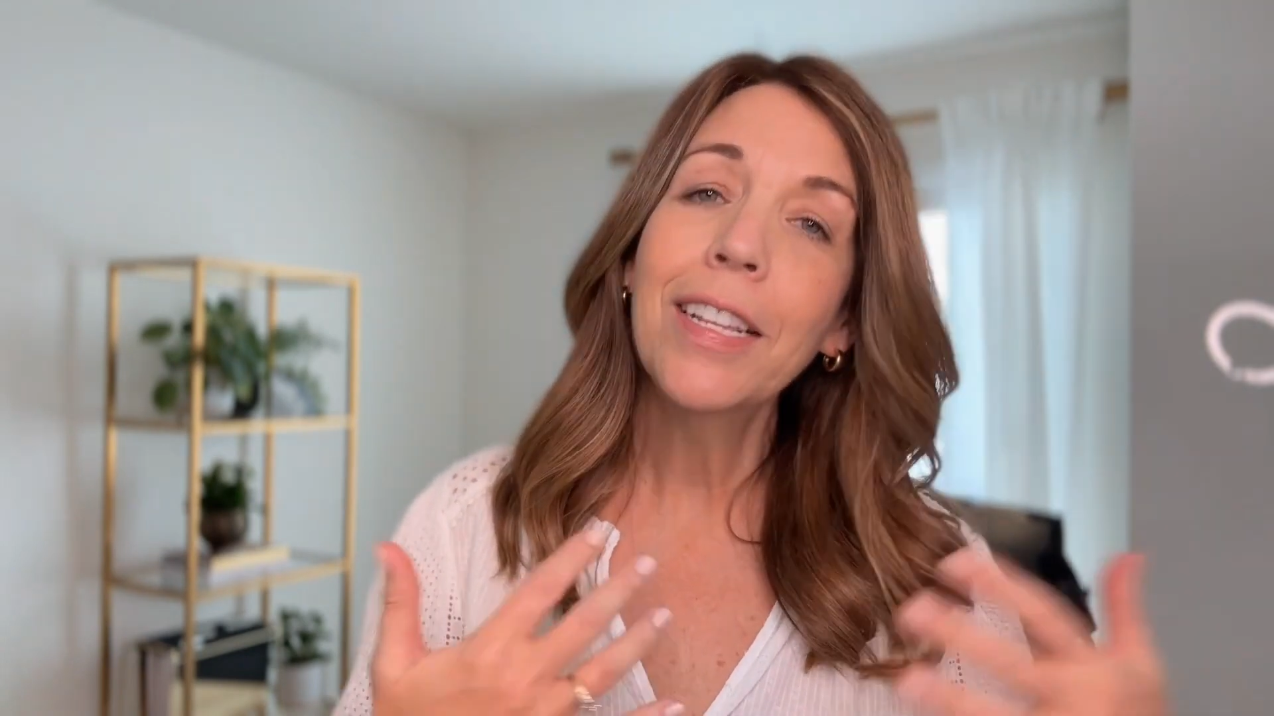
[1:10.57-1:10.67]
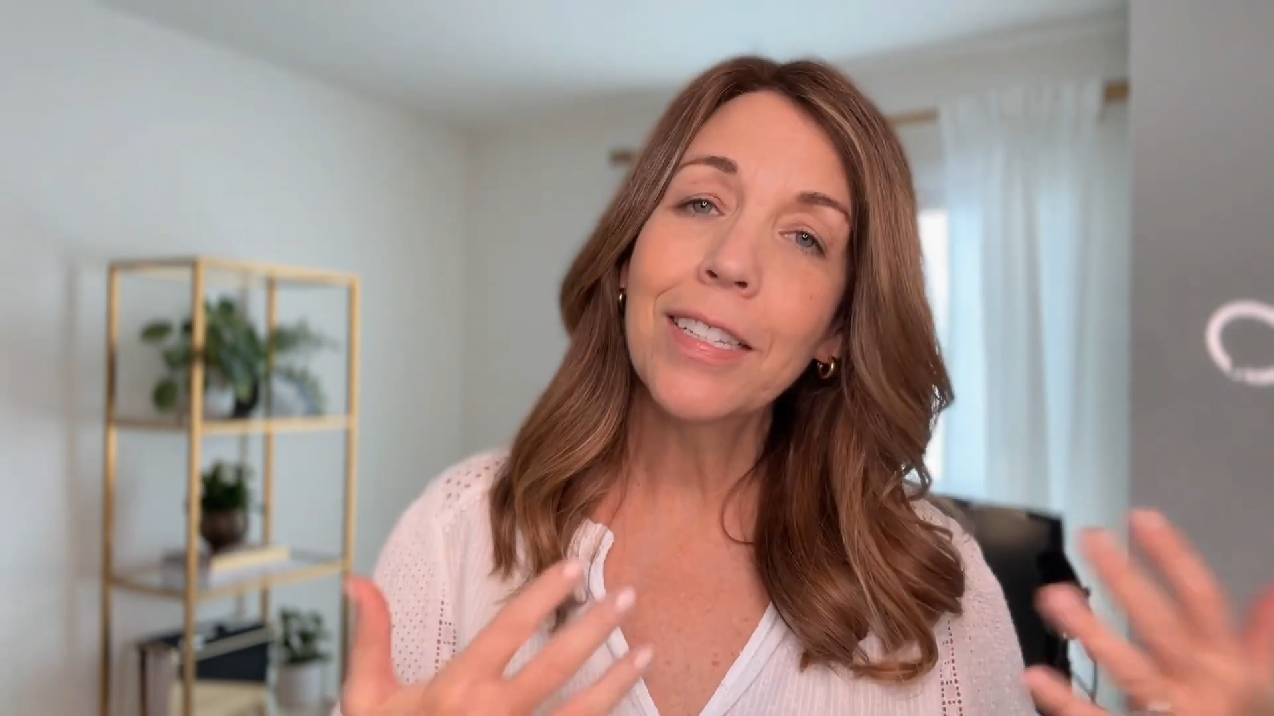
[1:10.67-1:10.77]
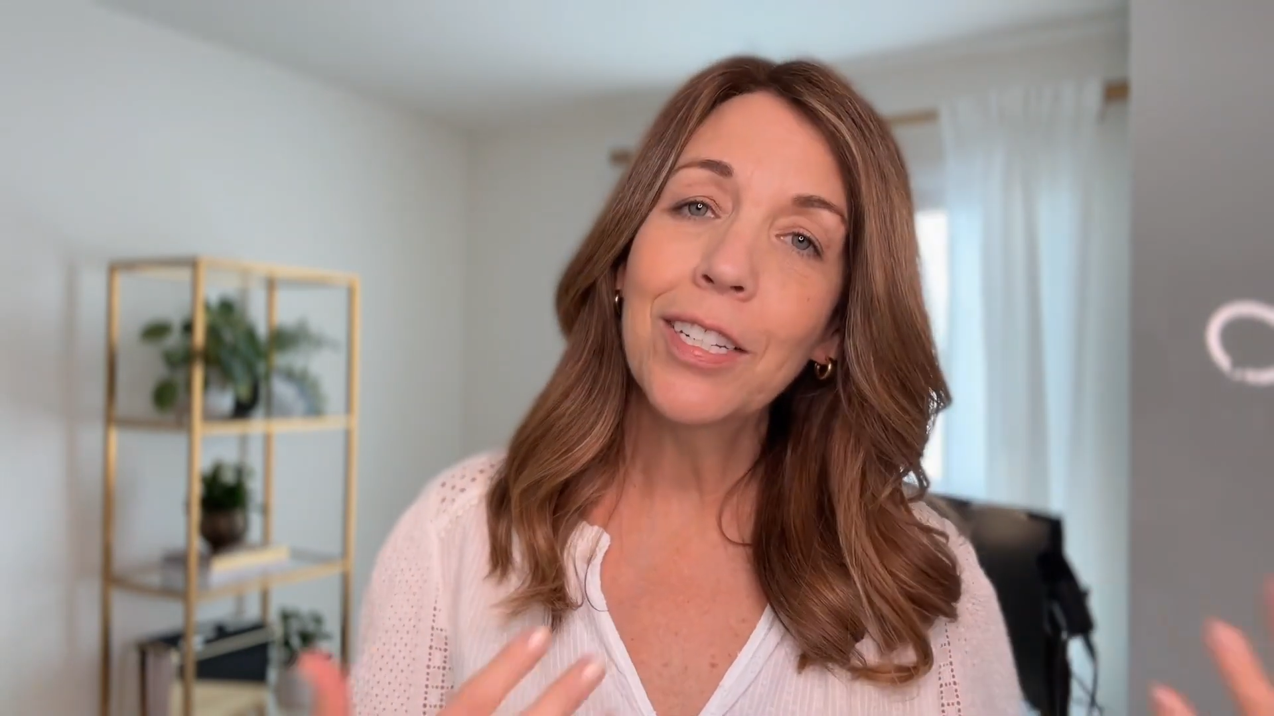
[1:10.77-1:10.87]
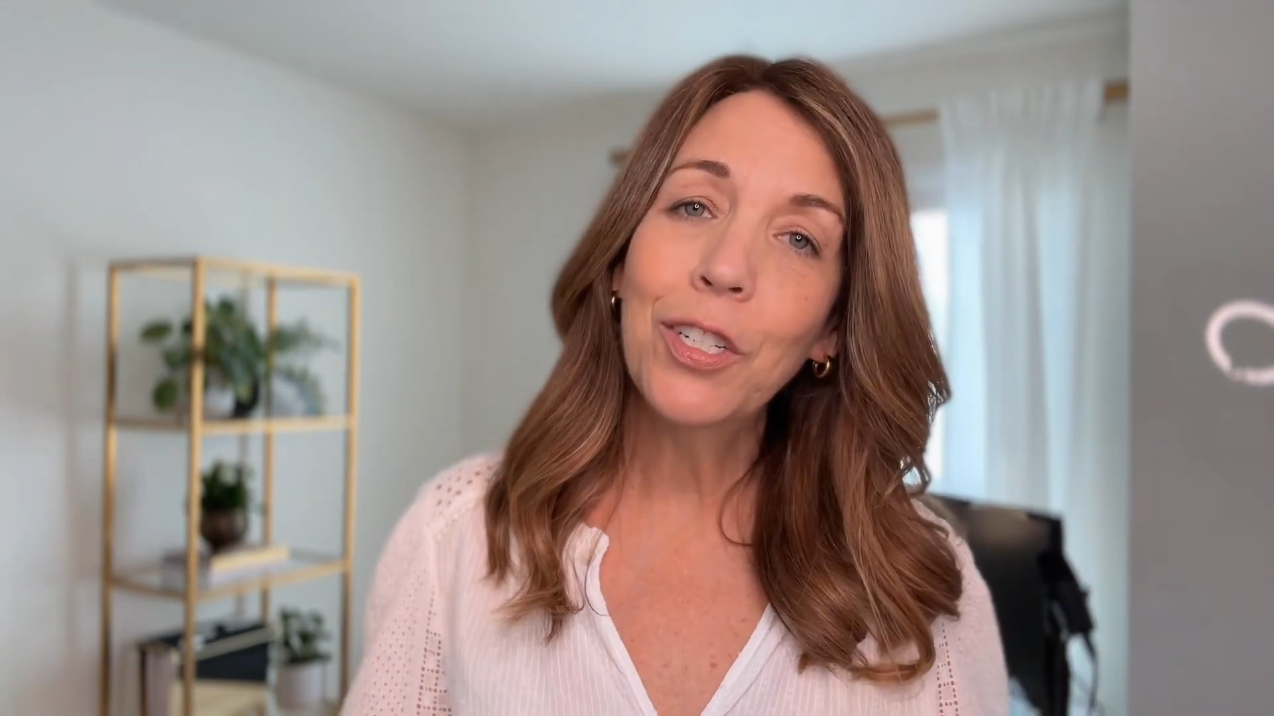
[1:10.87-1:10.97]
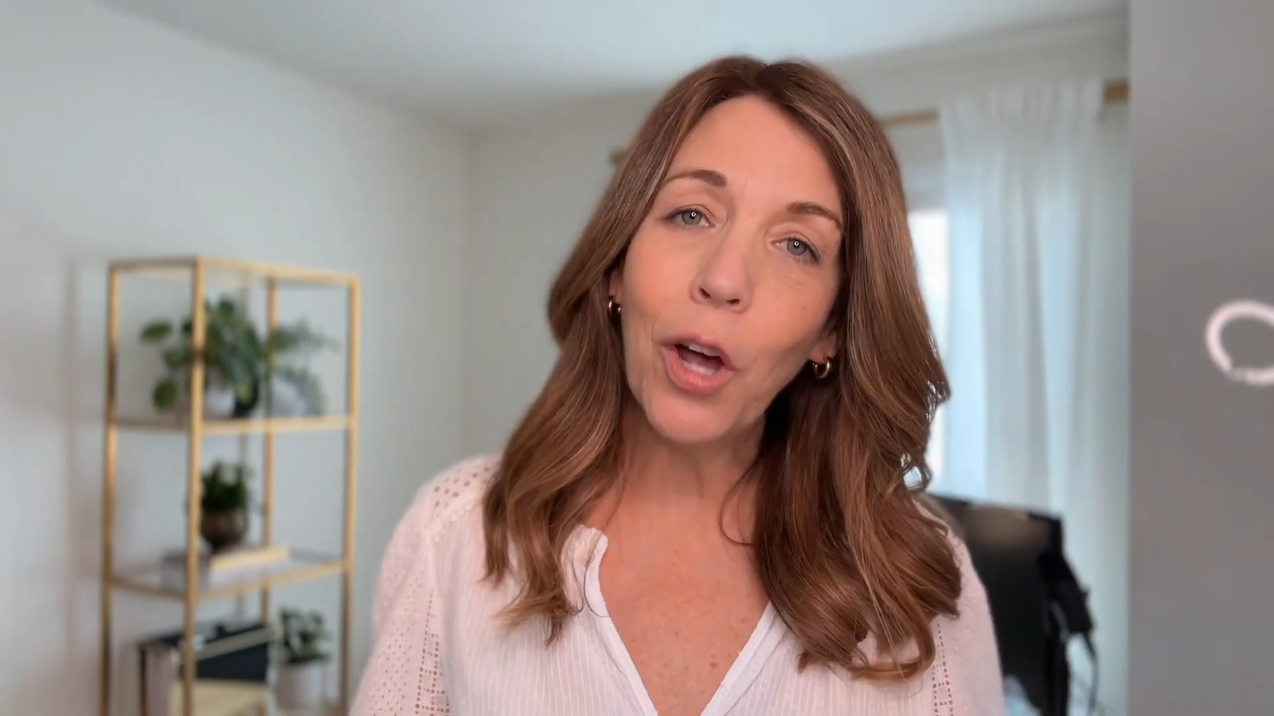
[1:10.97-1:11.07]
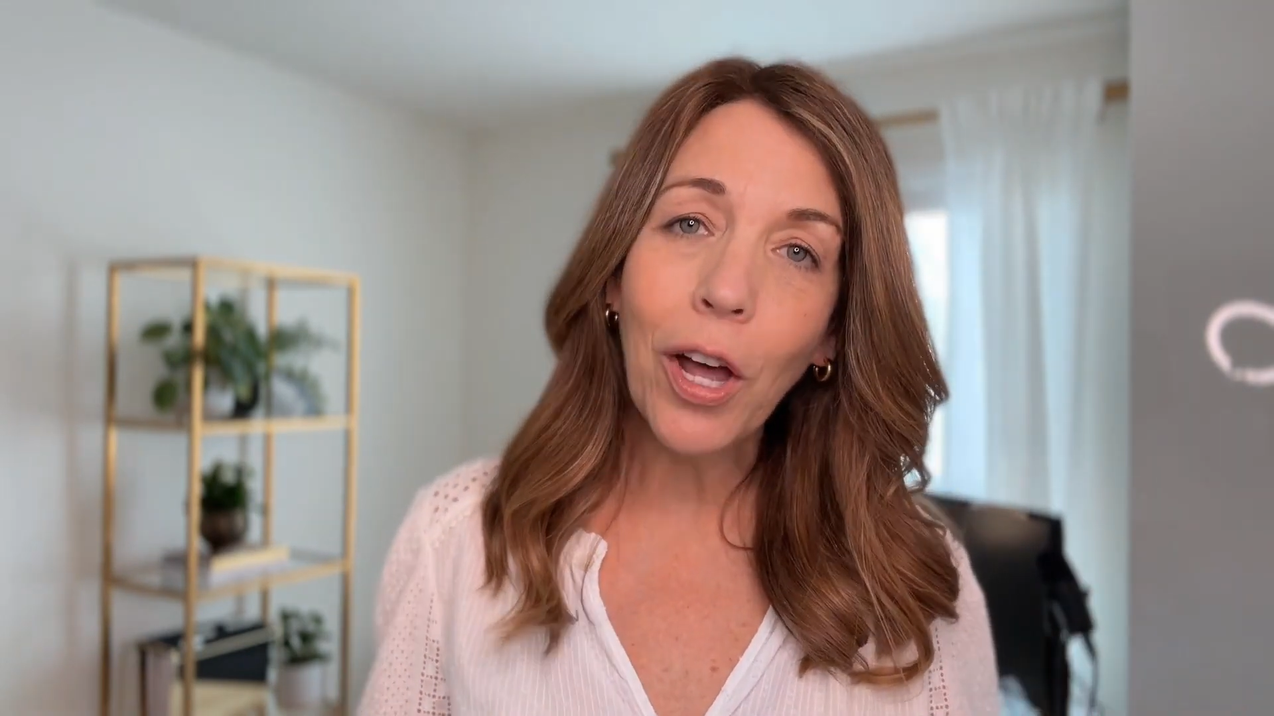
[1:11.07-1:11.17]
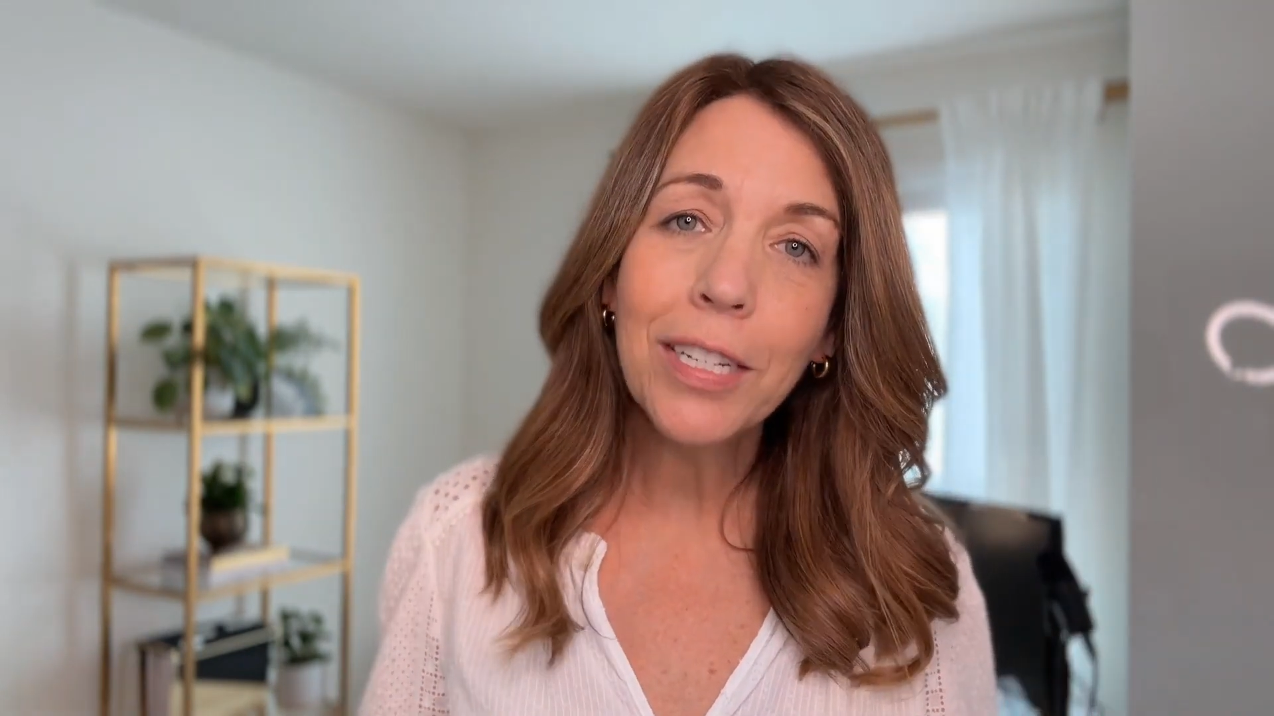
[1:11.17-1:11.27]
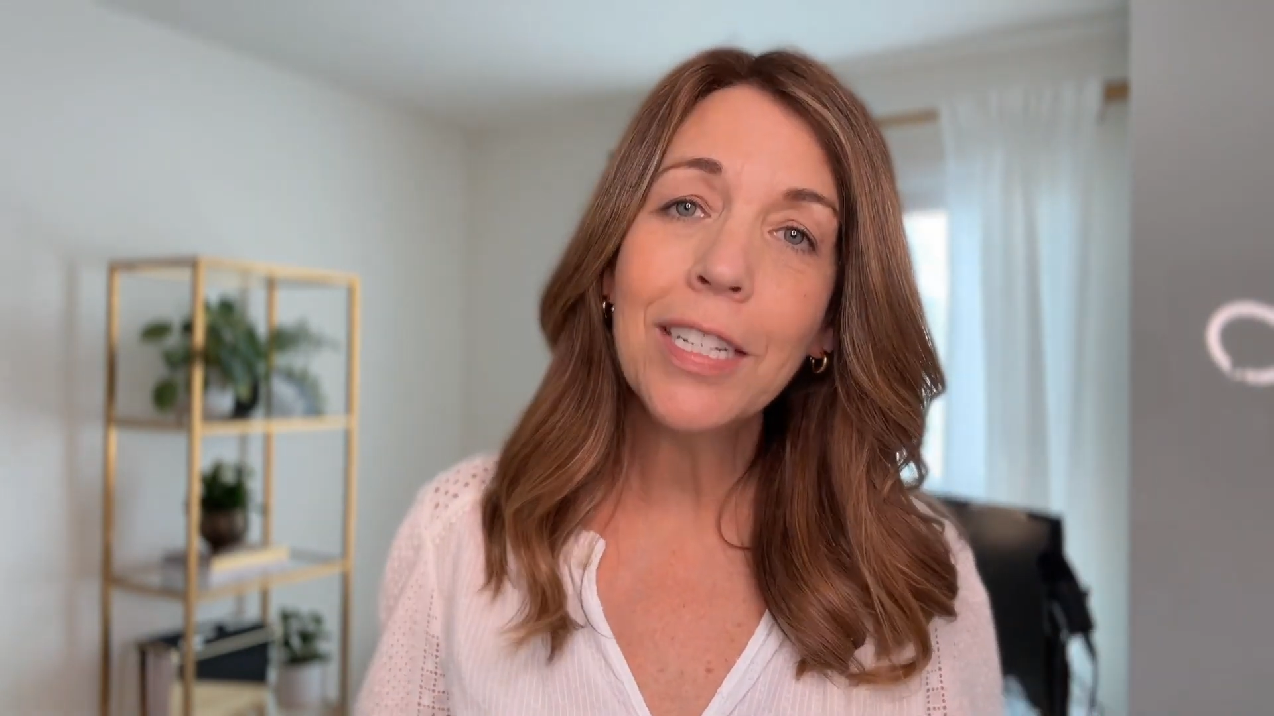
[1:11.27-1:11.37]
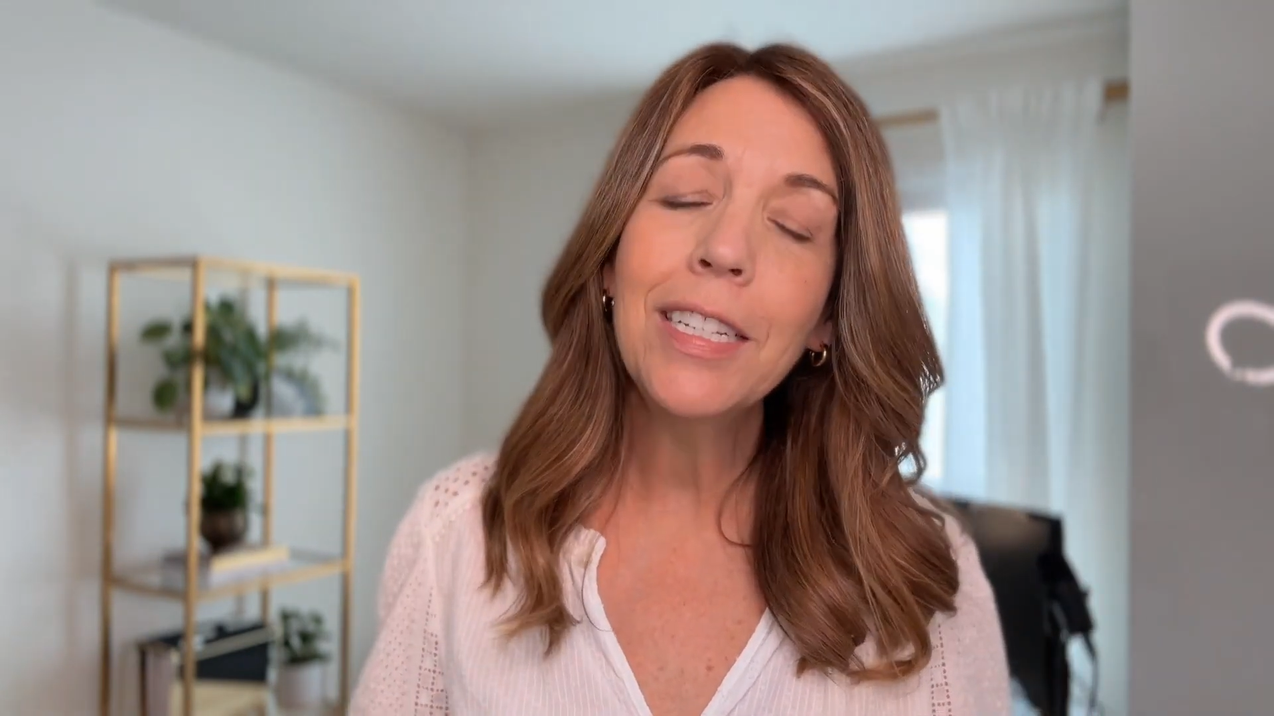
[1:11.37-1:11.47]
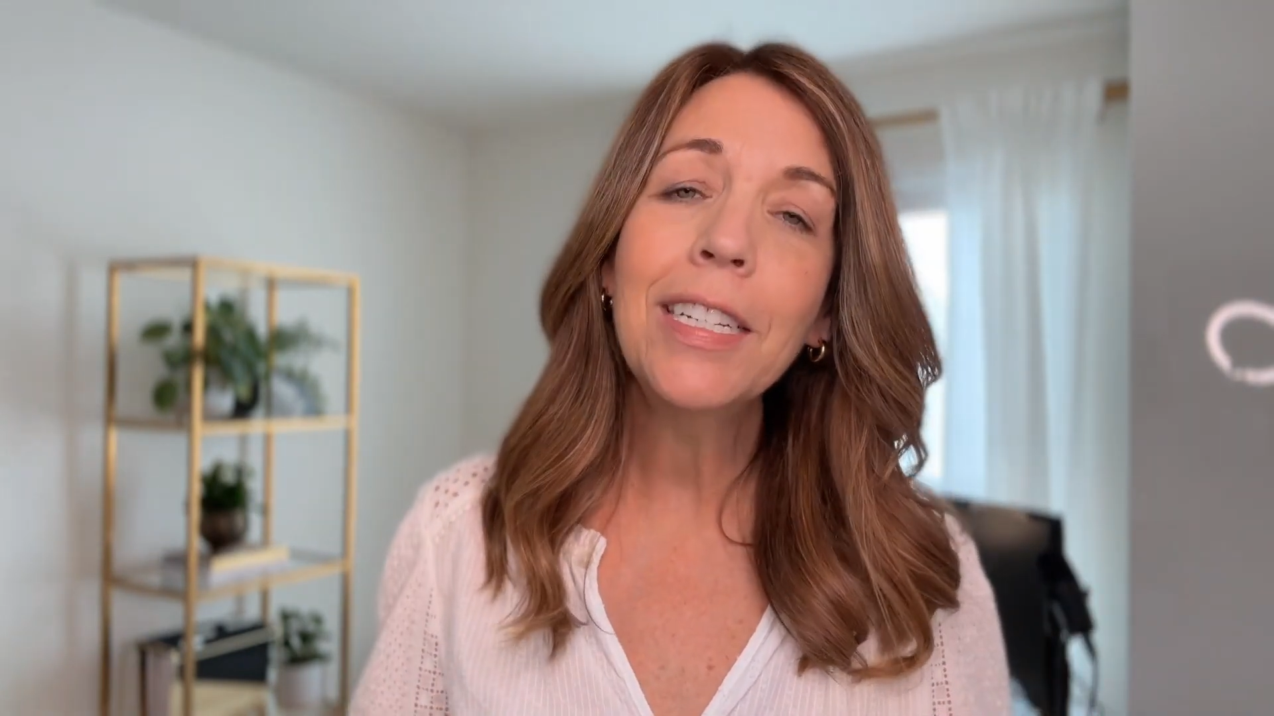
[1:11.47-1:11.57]
it's a
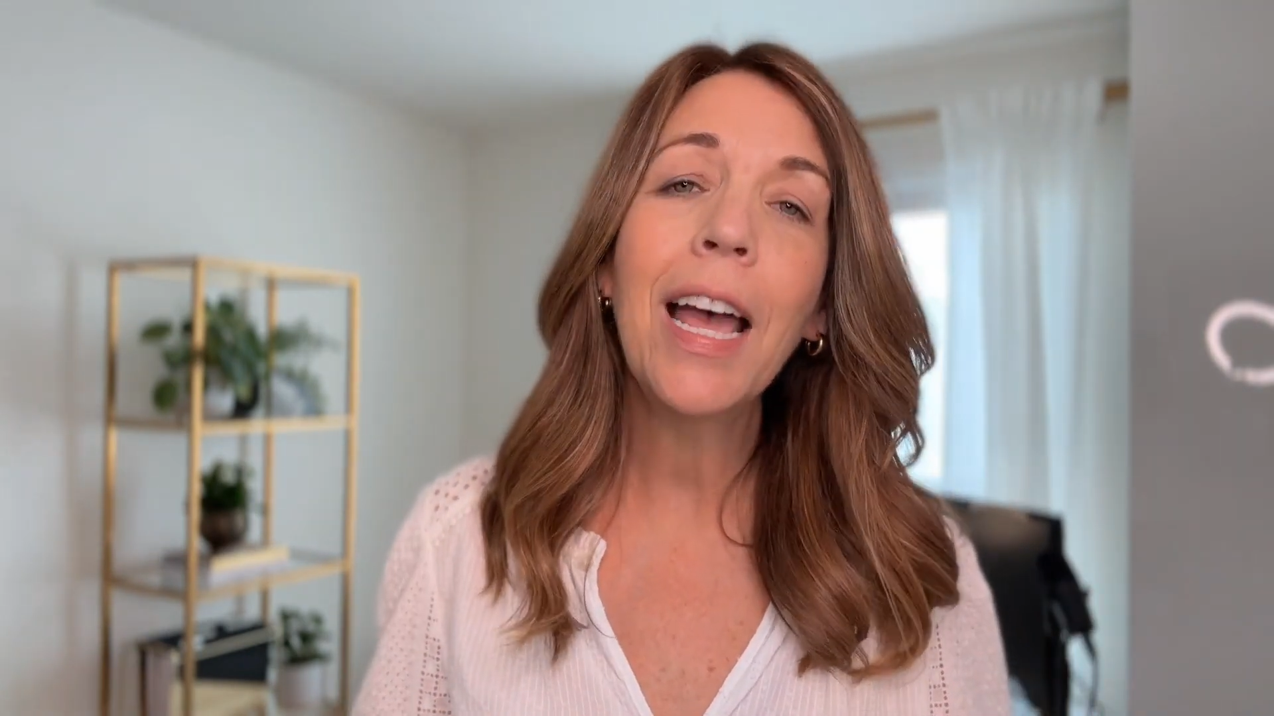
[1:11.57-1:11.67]
daunting